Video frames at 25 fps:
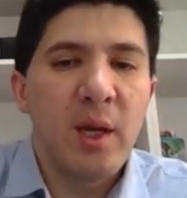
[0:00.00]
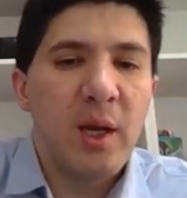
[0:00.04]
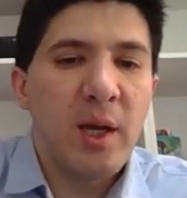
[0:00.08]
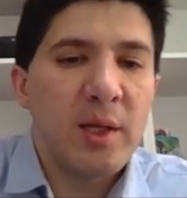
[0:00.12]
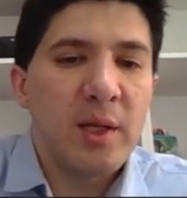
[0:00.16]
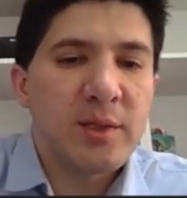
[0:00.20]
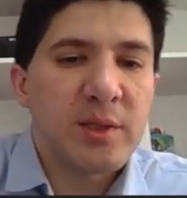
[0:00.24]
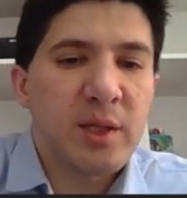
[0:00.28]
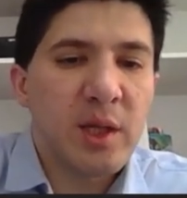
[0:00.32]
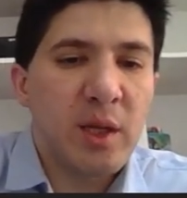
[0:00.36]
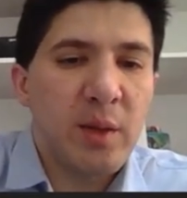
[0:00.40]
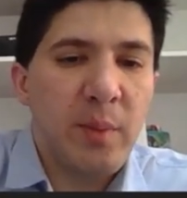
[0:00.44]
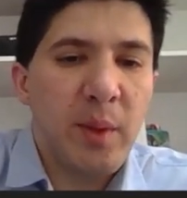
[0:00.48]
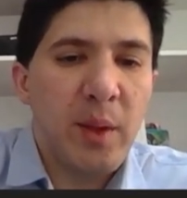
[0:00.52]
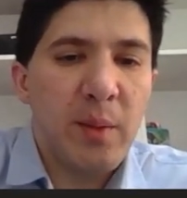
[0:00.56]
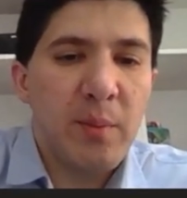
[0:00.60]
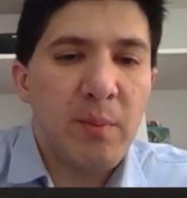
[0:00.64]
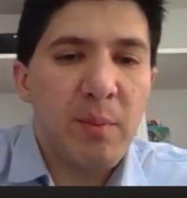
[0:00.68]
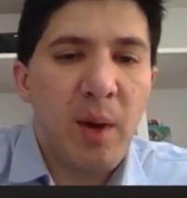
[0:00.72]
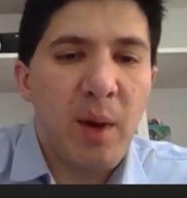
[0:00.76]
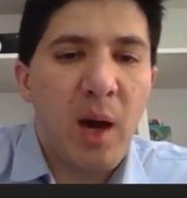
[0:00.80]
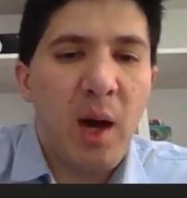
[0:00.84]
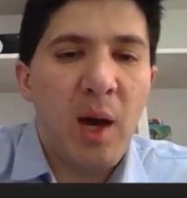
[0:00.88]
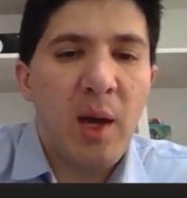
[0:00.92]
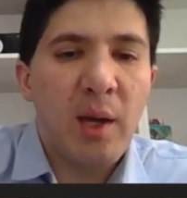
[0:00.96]
It's going to be
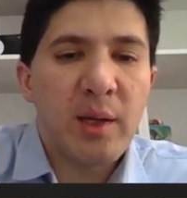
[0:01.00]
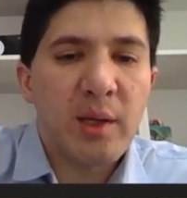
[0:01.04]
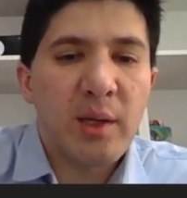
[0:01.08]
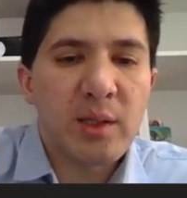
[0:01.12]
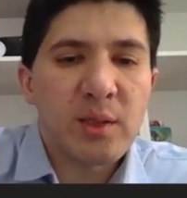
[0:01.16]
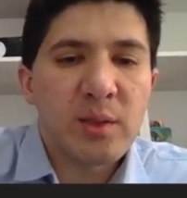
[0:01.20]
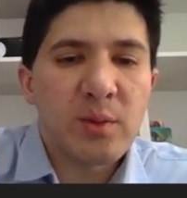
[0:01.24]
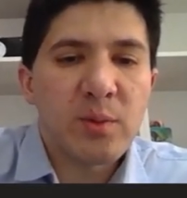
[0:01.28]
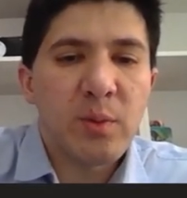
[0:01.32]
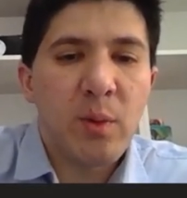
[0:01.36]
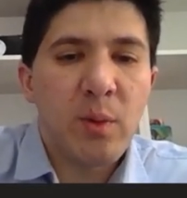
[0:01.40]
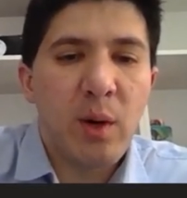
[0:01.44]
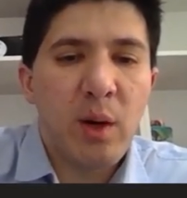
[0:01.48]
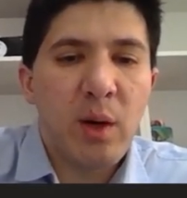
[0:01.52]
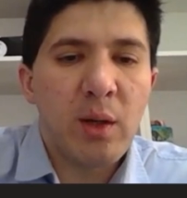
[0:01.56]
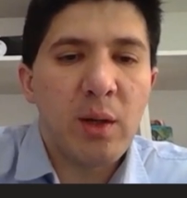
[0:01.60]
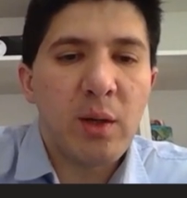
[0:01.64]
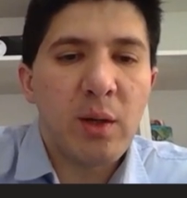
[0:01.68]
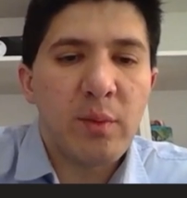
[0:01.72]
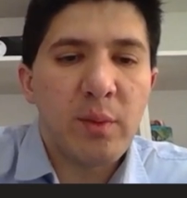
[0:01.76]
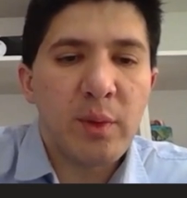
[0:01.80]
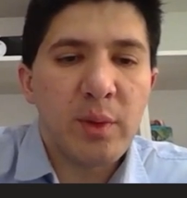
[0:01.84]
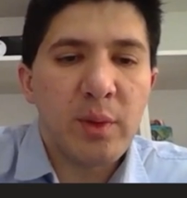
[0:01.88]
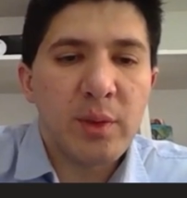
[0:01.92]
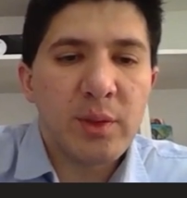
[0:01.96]
minus
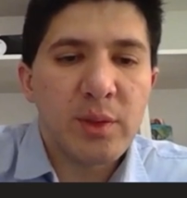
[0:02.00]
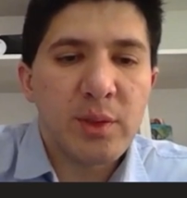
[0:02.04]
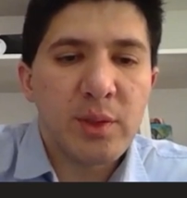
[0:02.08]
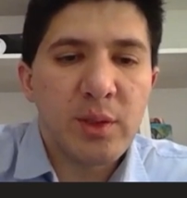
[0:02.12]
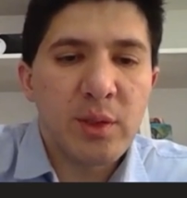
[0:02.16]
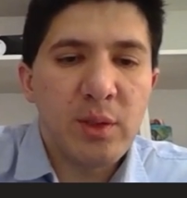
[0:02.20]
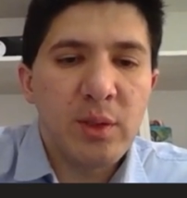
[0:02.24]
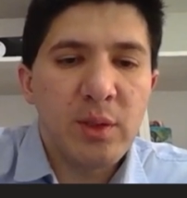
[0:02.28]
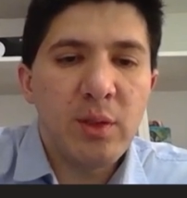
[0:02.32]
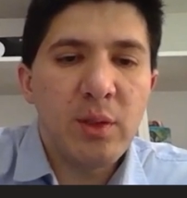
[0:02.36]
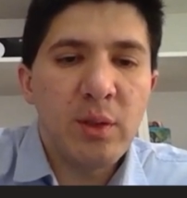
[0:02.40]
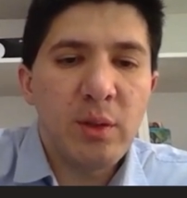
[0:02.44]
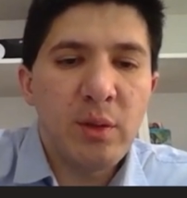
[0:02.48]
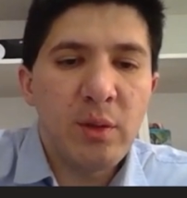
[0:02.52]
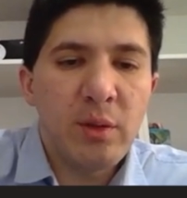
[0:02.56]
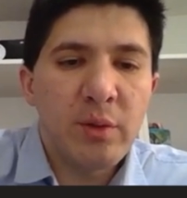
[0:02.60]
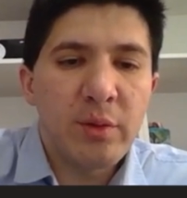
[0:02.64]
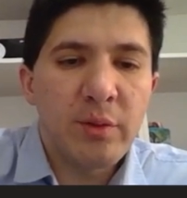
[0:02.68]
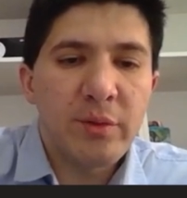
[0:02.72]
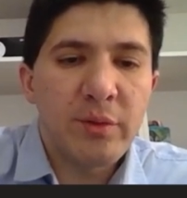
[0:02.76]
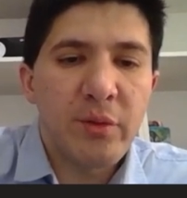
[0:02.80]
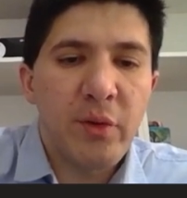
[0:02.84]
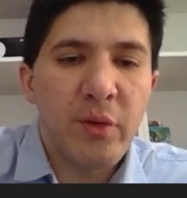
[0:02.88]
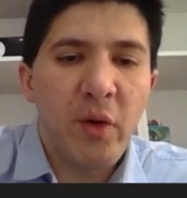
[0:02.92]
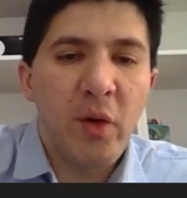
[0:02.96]
1/2
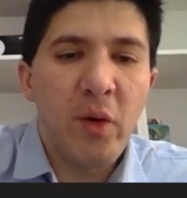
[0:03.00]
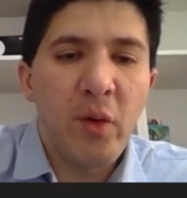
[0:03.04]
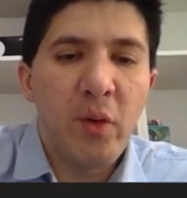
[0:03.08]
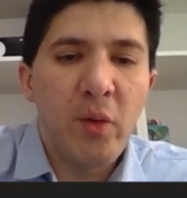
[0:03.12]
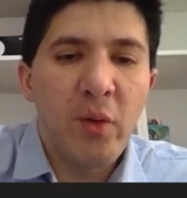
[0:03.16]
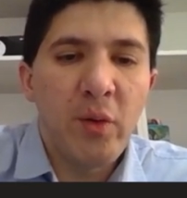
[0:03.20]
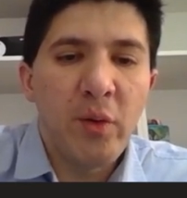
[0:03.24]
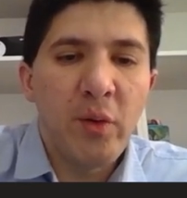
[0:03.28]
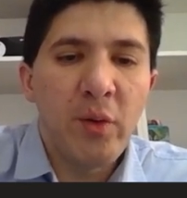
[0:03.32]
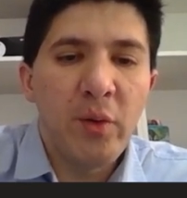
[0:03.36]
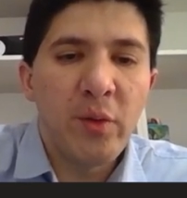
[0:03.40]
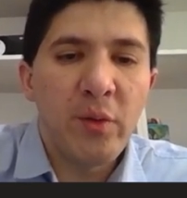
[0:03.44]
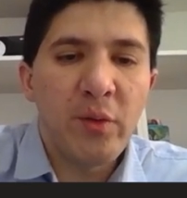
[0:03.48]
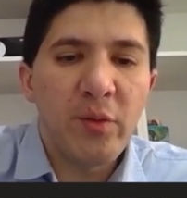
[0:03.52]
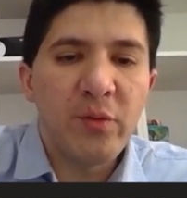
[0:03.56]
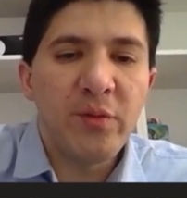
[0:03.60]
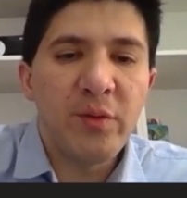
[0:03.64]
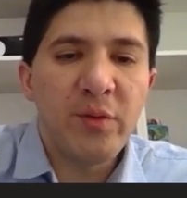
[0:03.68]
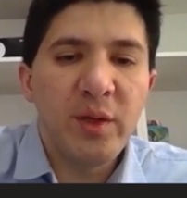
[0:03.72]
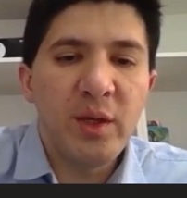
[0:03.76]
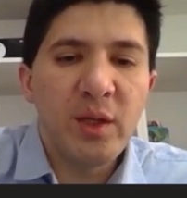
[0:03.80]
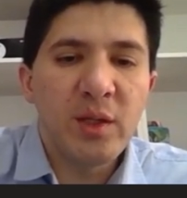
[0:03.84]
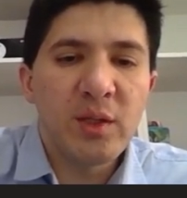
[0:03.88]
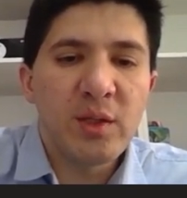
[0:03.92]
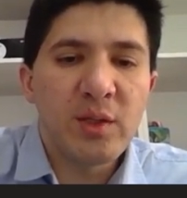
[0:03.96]
rho
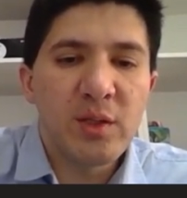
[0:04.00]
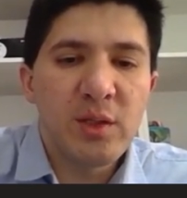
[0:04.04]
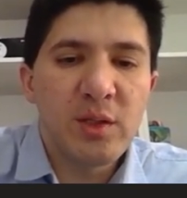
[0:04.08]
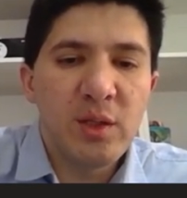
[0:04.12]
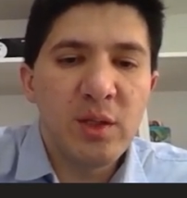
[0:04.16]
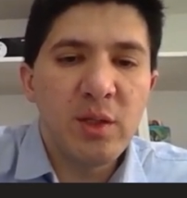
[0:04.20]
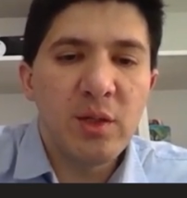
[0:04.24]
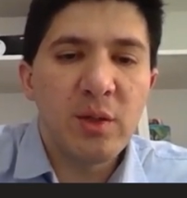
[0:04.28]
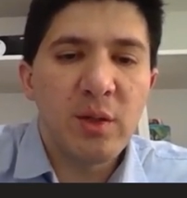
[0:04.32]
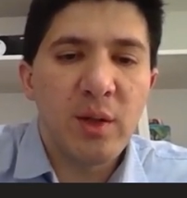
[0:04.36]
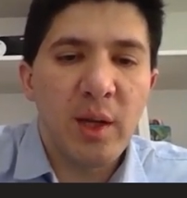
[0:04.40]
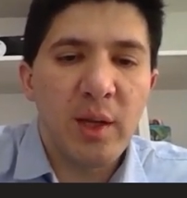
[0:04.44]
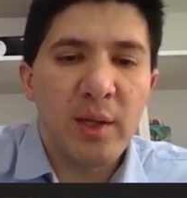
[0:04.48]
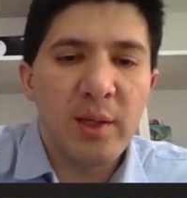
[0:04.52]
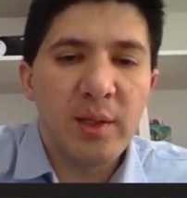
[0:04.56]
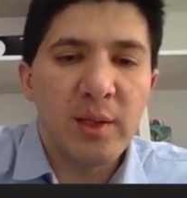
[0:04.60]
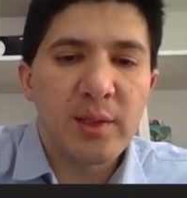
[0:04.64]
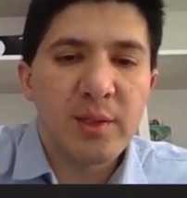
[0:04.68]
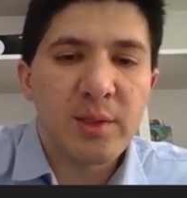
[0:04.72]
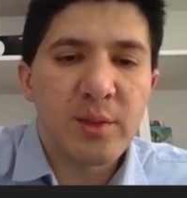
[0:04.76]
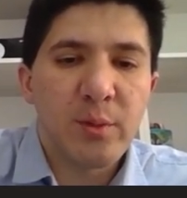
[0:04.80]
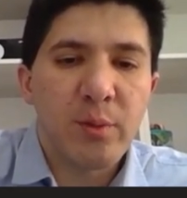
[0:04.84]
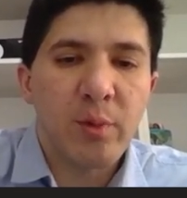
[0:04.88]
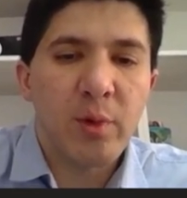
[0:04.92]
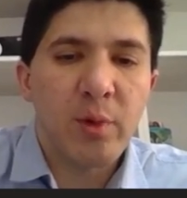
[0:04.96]
V2 in the
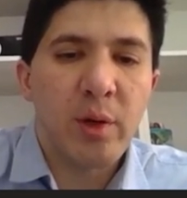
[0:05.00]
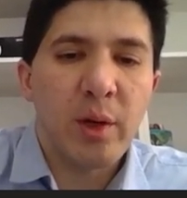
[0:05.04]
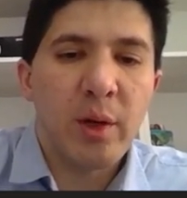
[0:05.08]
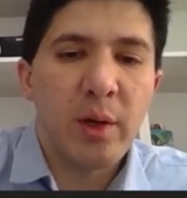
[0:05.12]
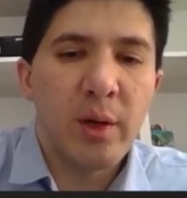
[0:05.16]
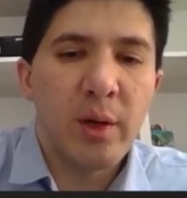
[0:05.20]
square,